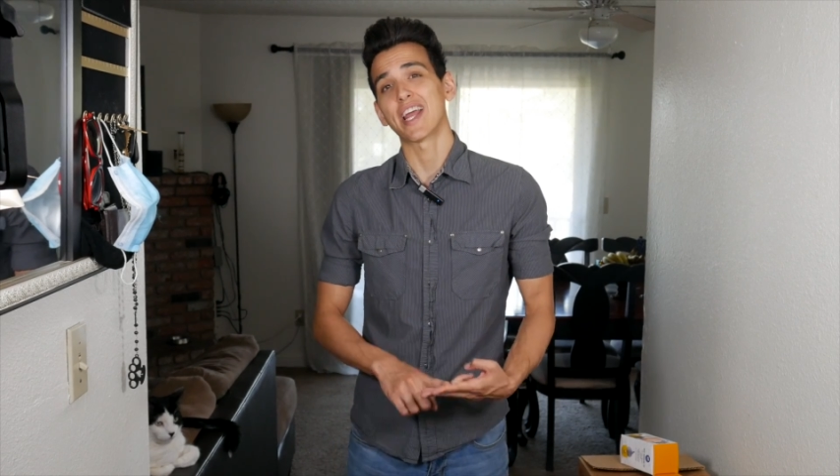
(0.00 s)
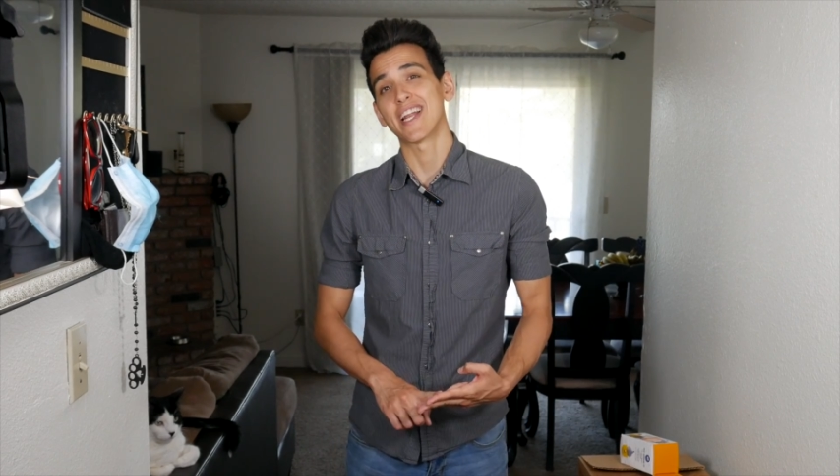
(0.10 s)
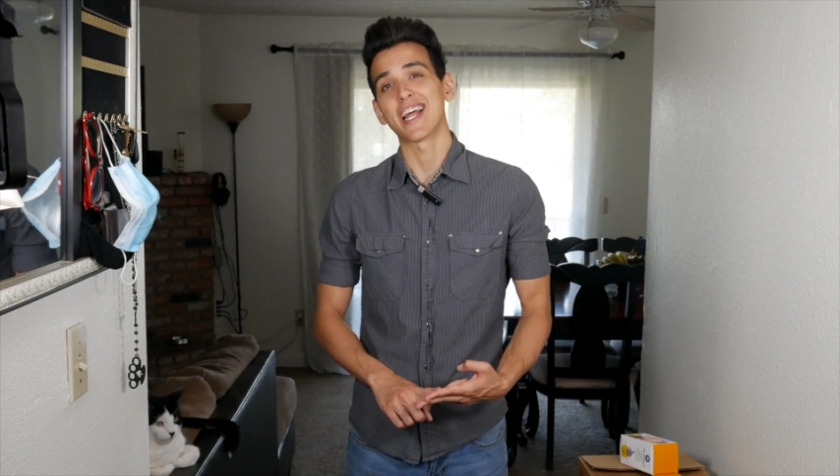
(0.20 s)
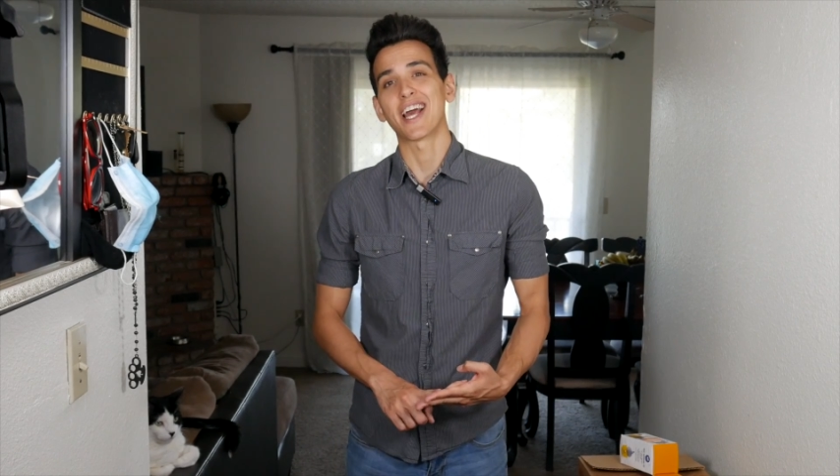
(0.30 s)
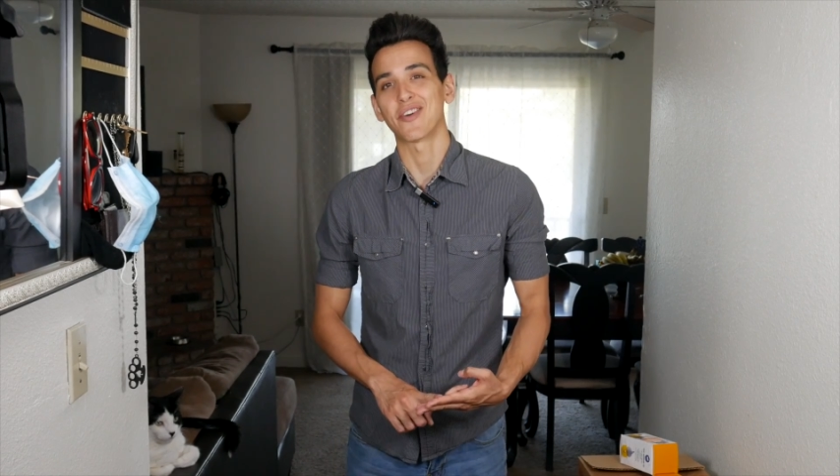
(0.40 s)

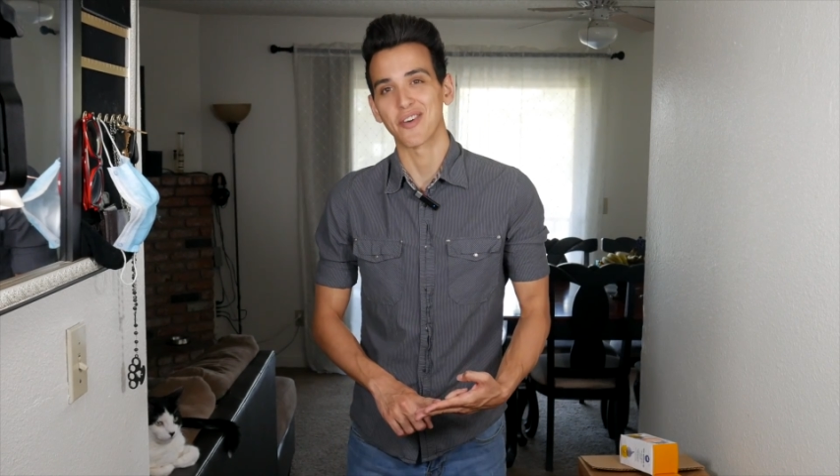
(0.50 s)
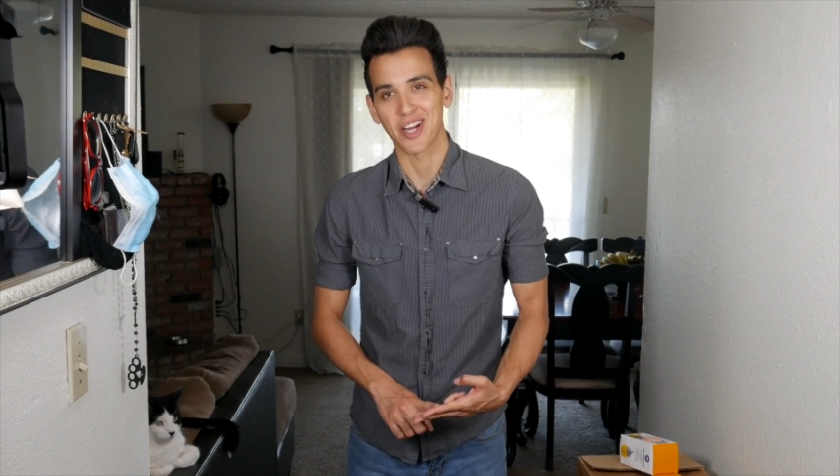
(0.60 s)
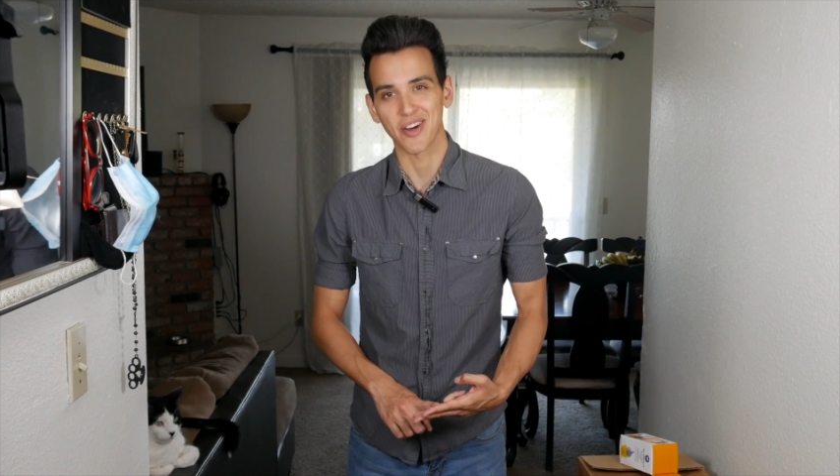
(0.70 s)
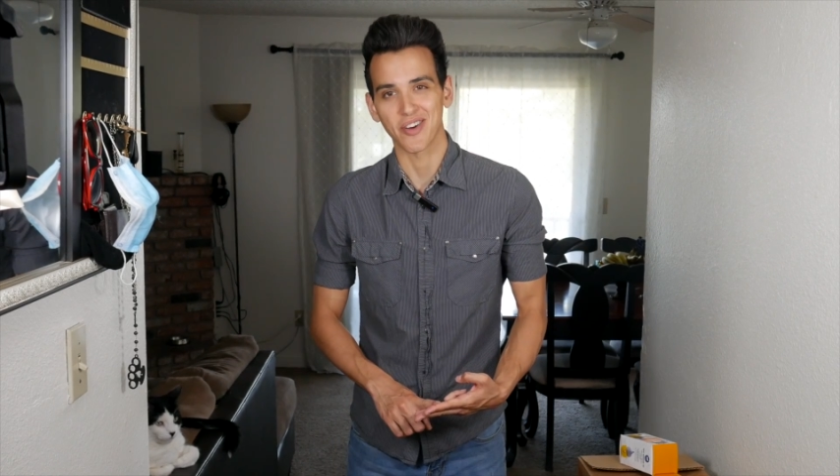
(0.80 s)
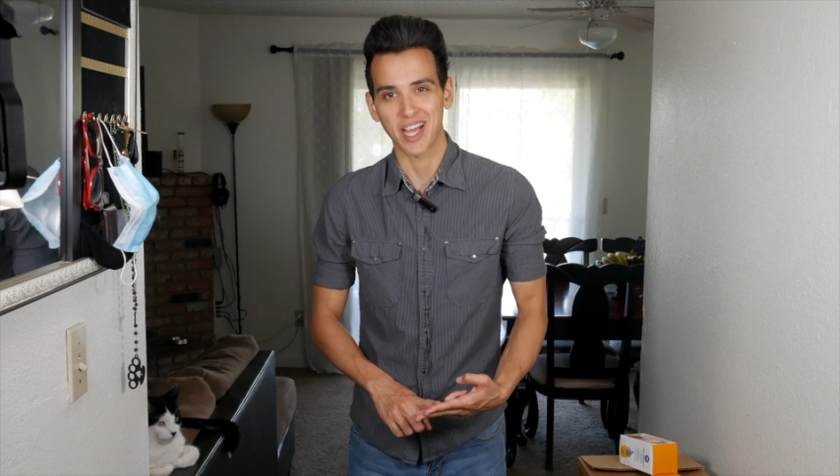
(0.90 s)
and editor
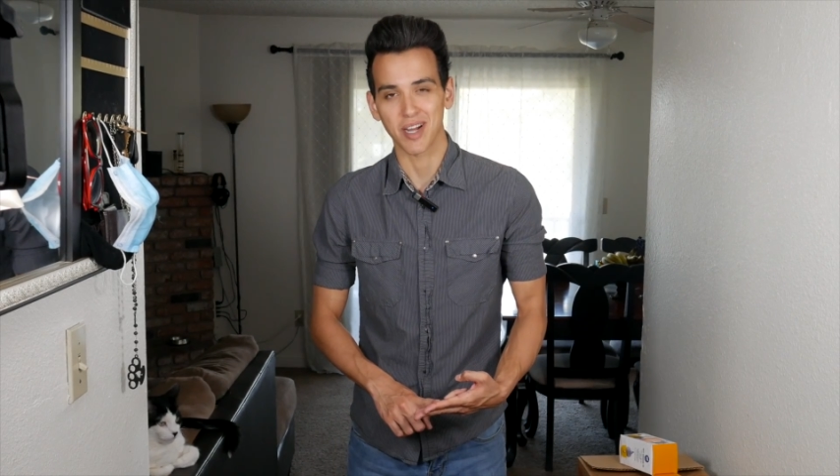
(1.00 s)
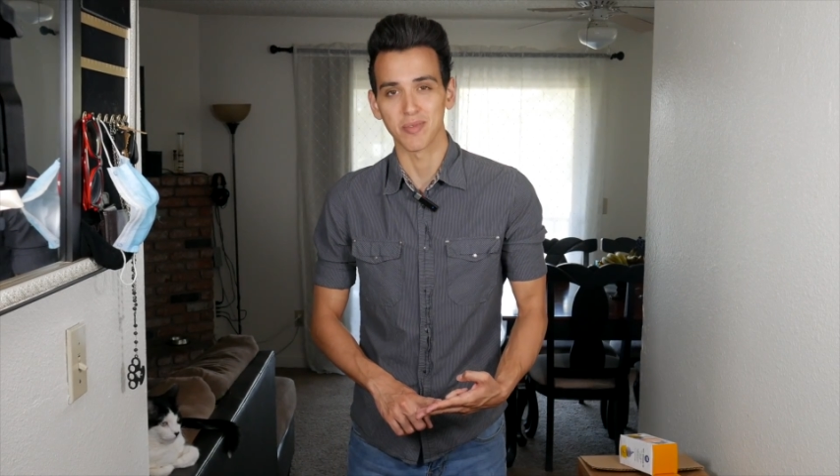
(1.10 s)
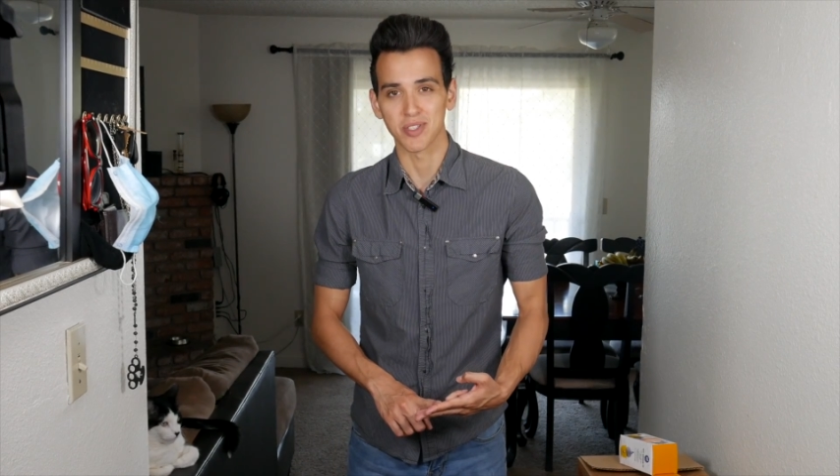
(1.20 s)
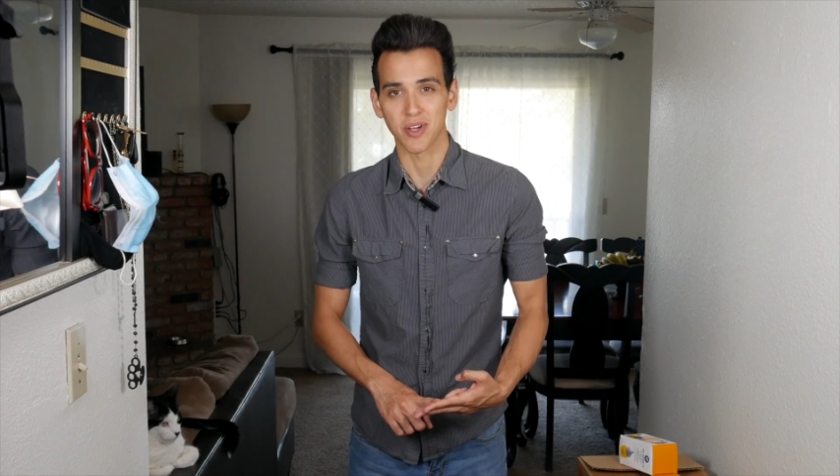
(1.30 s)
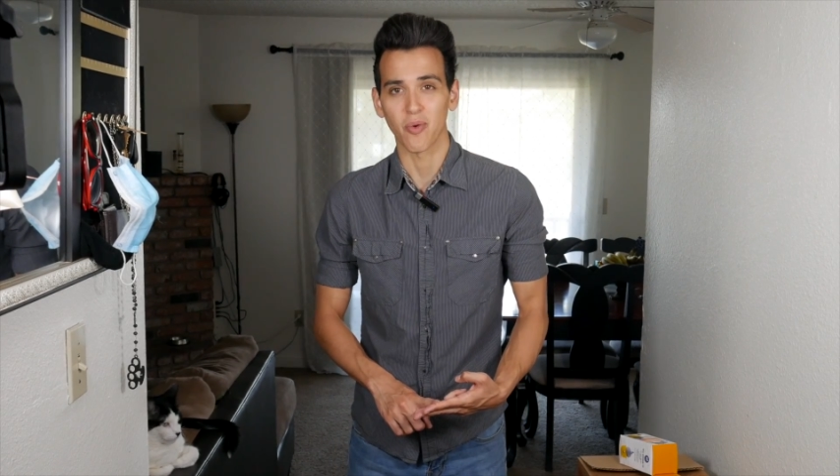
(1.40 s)
here at
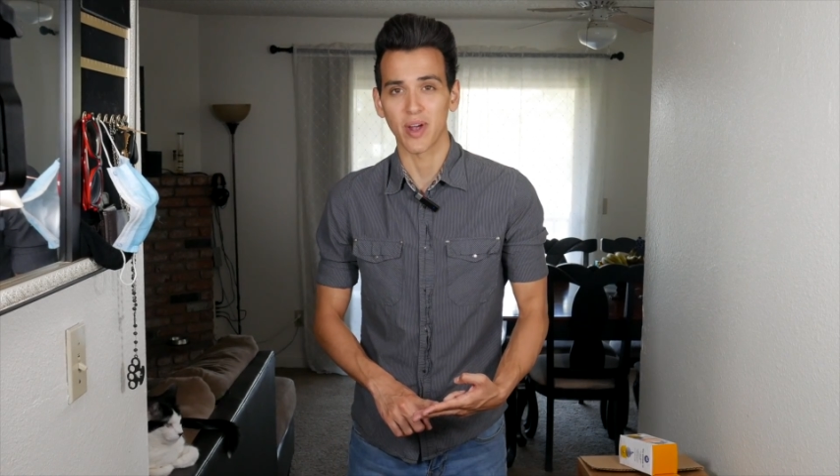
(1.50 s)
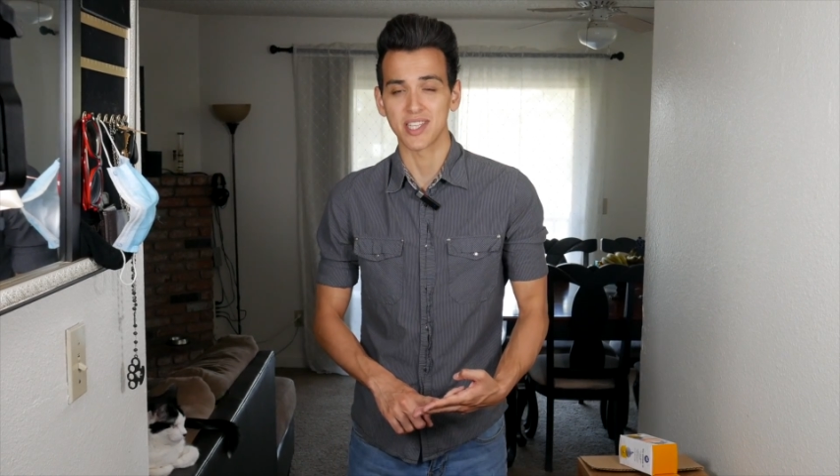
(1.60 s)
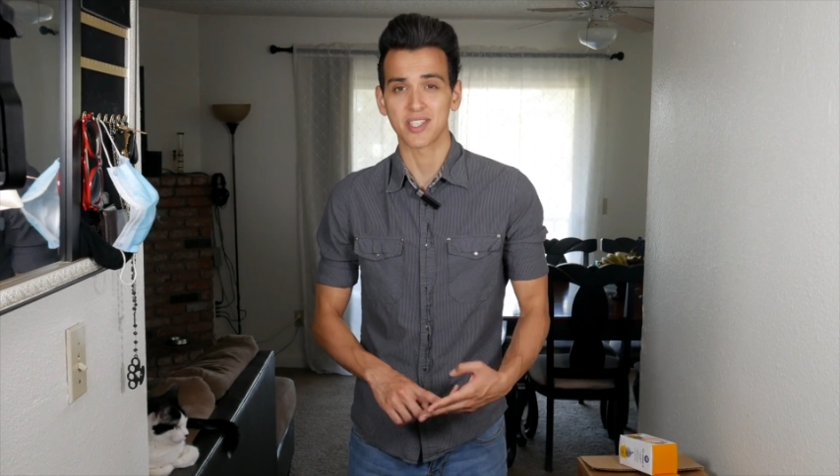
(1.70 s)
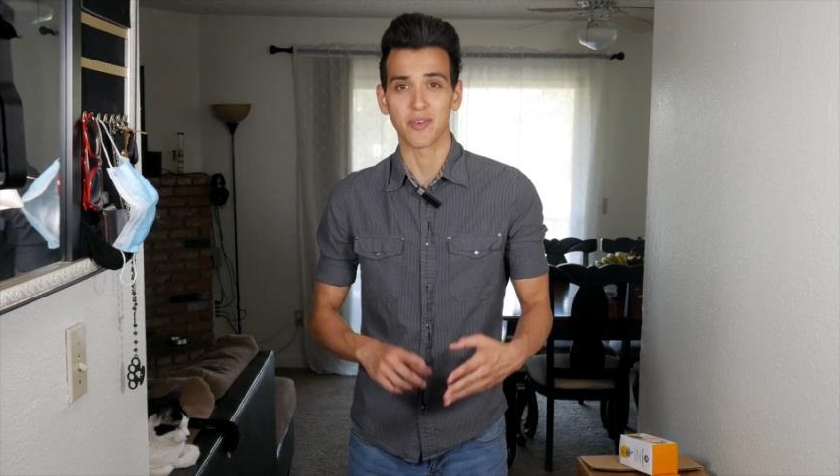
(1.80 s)
Animals Always,